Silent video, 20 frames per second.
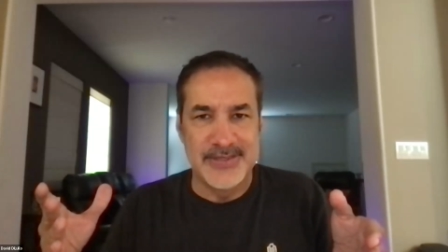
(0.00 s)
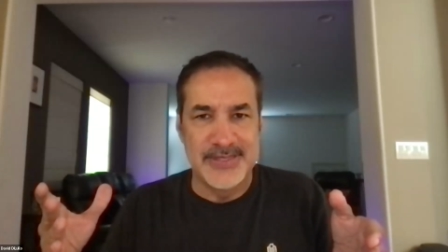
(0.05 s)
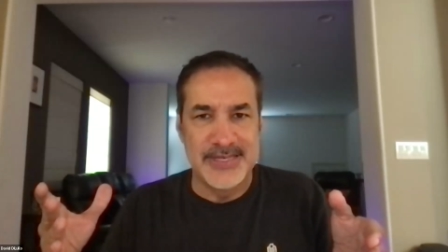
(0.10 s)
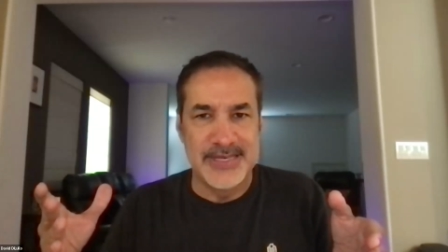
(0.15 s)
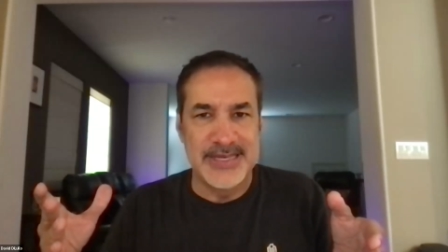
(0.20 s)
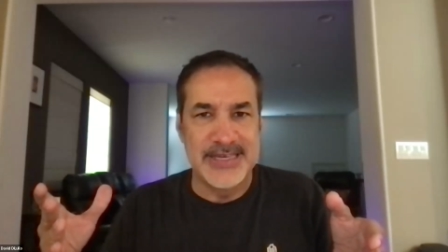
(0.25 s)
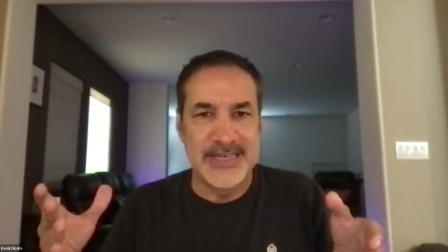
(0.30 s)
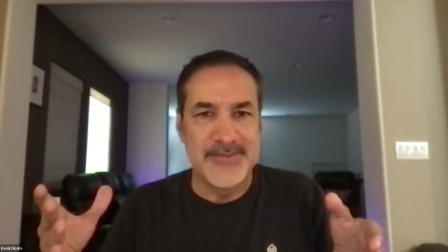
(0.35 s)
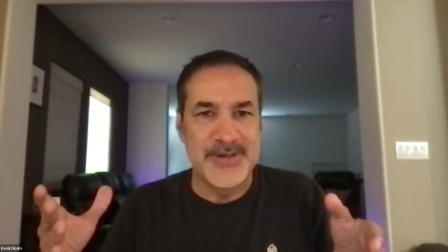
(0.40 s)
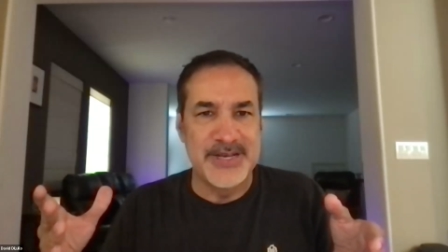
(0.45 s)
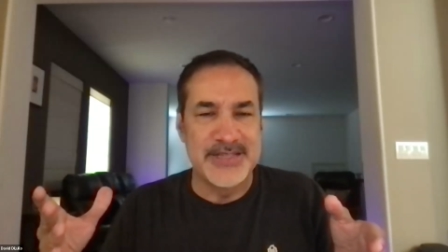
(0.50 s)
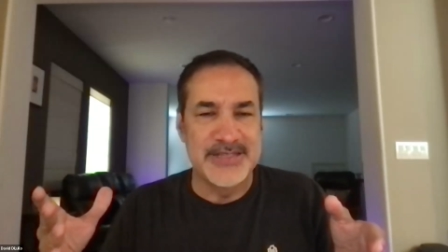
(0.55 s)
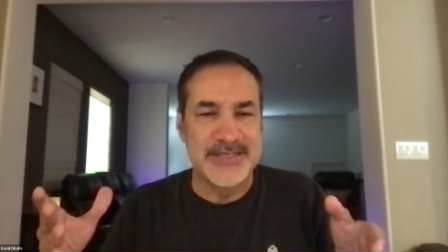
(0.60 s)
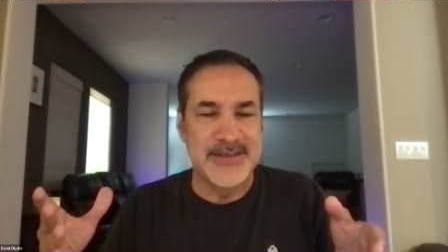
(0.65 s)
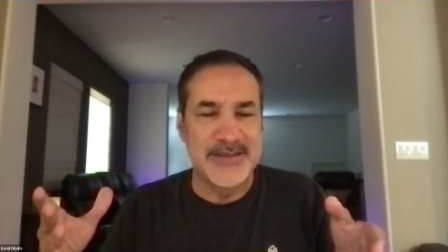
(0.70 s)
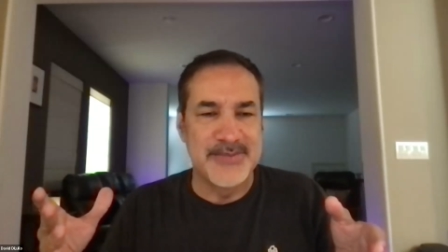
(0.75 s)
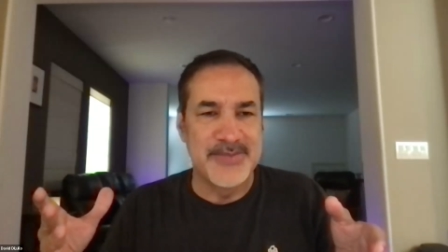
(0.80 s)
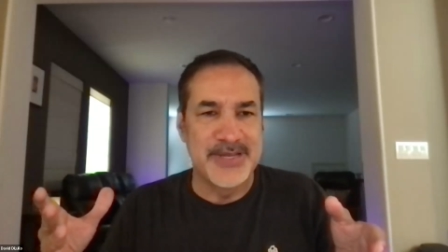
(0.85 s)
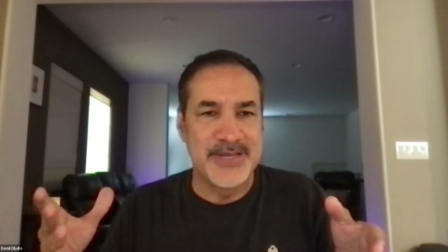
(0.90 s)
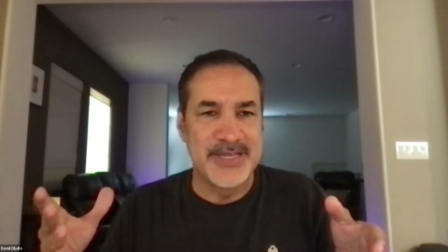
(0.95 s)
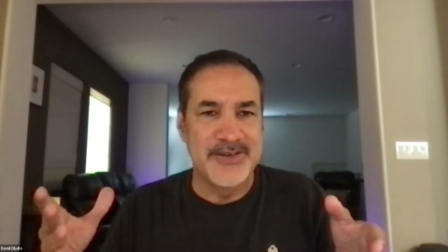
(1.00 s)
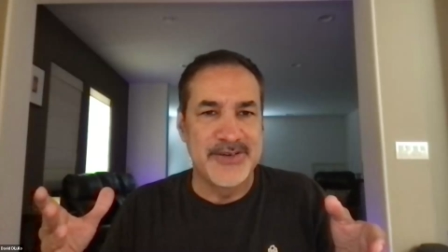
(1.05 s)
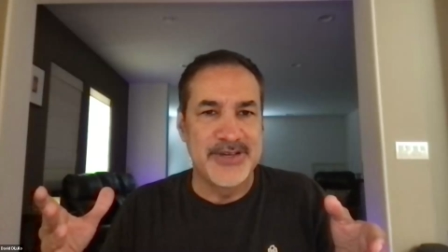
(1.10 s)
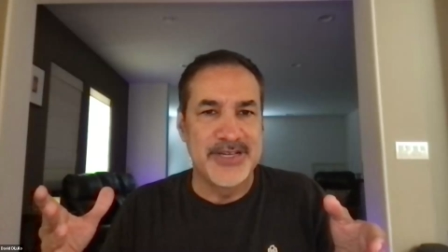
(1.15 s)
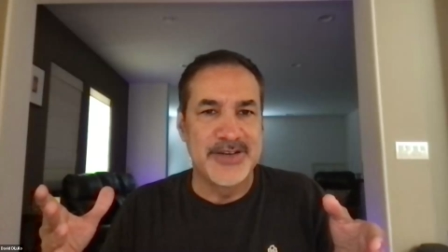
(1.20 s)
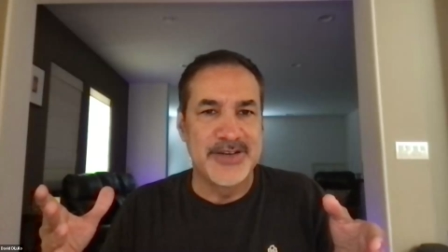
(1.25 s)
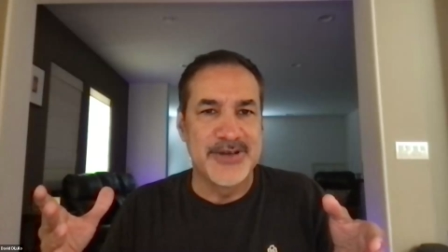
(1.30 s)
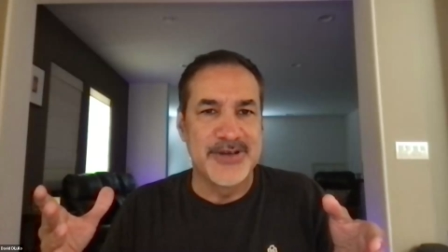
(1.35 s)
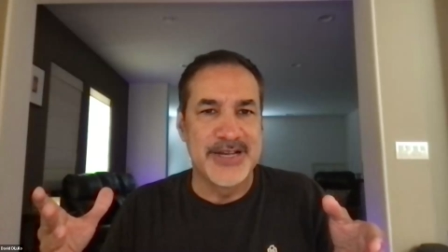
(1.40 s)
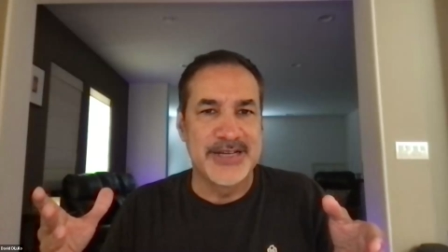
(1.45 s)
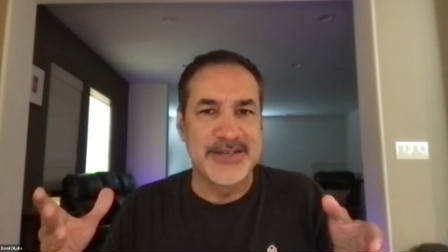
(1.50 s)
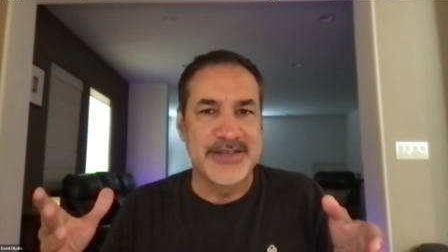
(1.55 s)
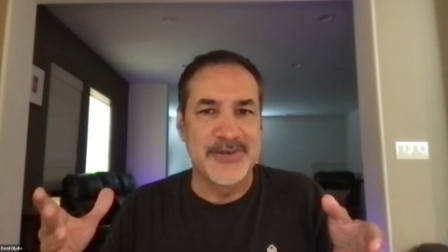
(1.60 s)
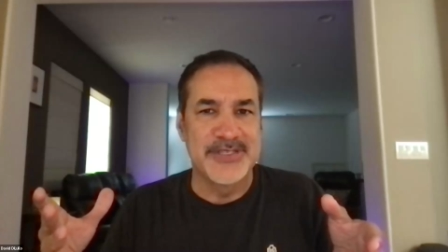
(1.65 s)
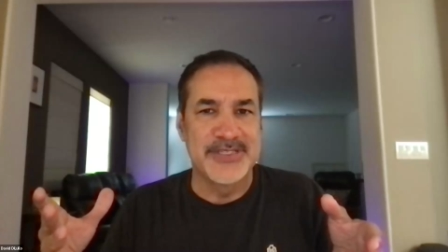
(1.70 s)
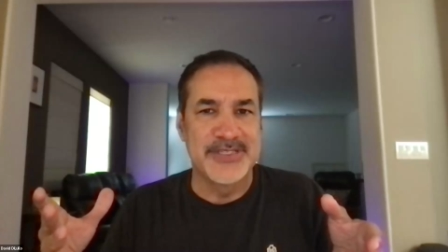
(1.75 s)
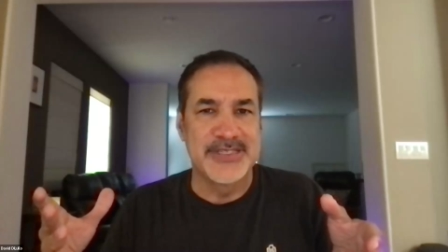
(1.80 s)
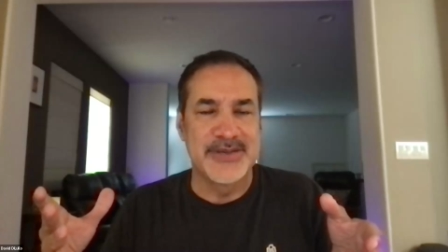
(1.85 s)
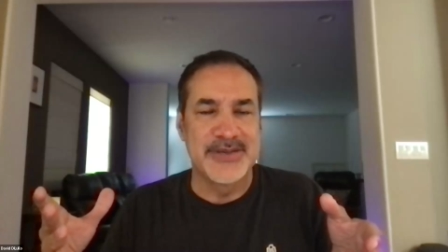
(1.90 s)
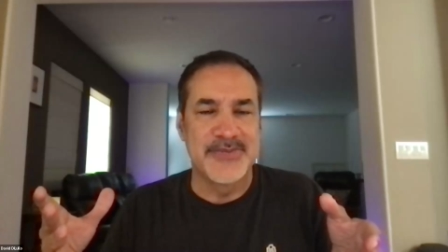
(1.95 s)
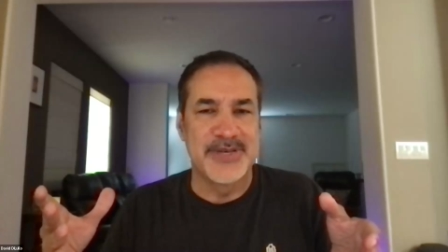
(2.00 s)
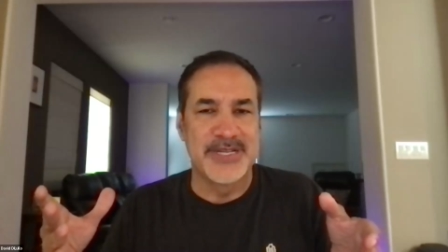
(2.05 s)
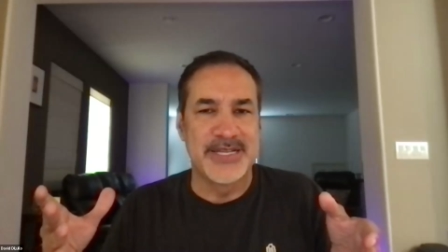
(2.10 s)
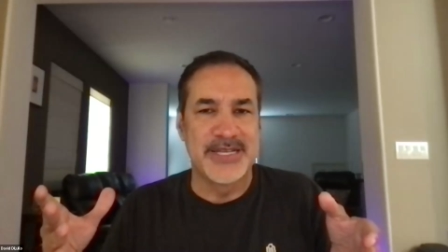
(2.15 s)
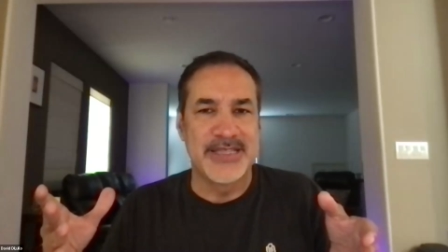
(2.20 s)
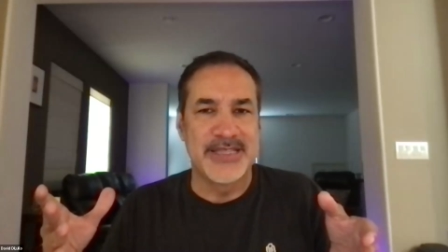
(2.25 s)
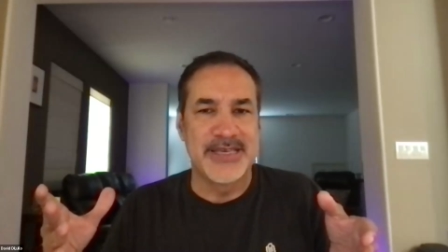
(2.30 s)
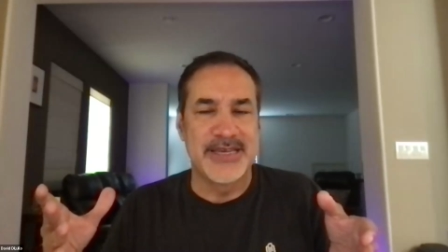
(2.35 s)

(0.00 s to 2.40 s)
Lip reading: thinking about somebody or interacting with somebody